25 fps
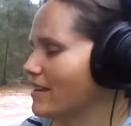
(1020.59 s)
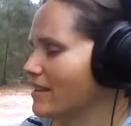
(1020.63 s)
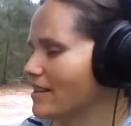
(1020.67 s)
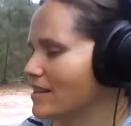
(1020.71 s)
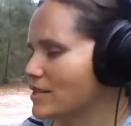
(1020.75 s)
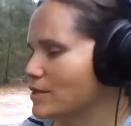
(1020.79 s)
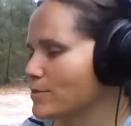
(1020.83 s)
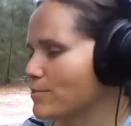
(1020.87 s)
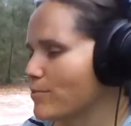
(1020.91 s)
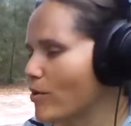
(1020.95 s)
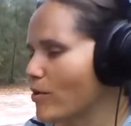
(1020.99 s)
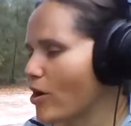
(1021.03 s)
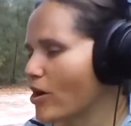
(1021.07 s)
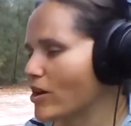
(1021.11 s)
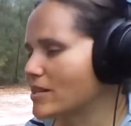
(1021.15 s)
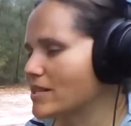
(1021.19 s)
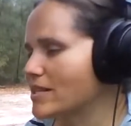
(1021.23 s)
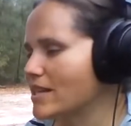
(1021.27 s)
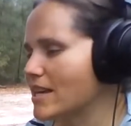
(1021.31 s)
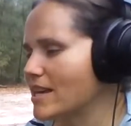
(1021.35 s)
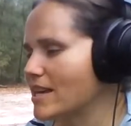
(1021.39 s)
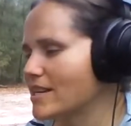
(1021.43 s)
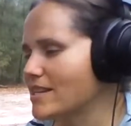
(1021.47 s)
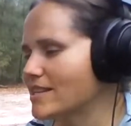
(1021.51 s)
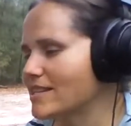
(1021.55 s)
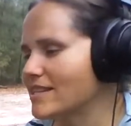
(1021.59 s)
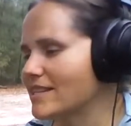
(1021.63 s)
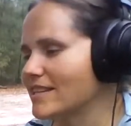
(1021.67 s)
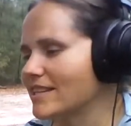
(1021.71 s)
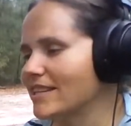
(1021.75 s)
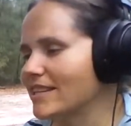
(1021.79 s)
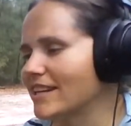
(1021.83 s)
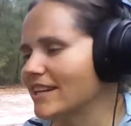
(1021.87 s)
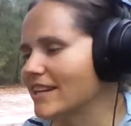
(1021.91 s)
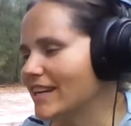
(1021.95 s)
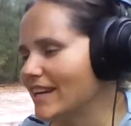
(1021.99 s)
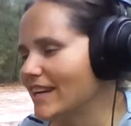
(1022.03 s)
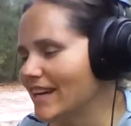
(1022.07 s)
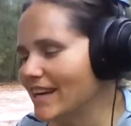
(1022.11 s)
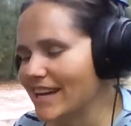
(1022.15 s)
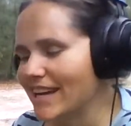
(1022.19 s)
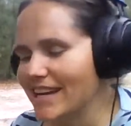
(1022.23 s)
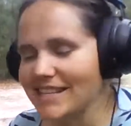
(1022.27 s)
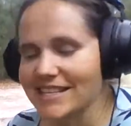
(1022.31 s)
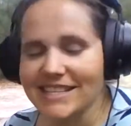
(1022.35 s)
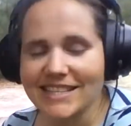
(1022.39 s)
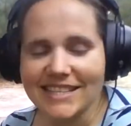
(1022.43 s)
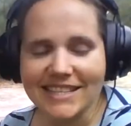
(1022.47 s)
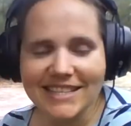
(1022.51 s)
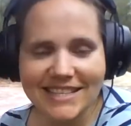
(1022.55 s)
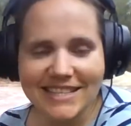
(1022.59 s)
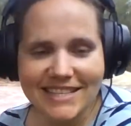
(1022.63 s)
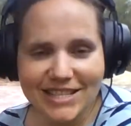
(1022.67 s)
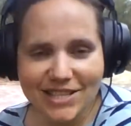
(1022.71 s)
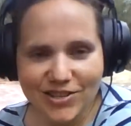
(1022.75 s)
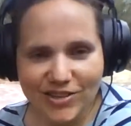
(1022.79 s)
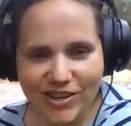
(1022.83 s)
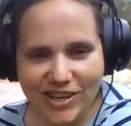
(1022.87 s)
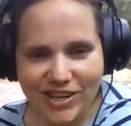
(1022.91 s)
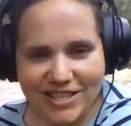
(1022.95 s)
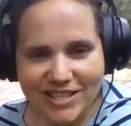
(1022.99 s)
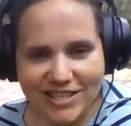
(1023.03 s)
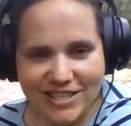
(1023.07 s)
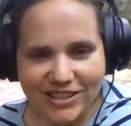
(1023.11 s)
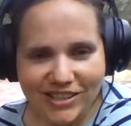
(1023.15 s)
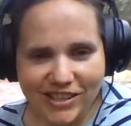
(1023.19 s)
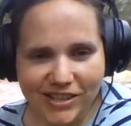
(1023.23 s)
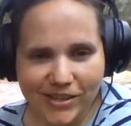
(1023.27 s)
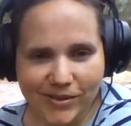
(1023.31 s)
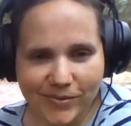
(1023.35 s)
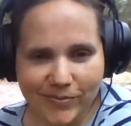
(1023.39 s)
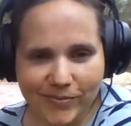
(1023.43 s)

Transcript: this process, it's a de-stressor.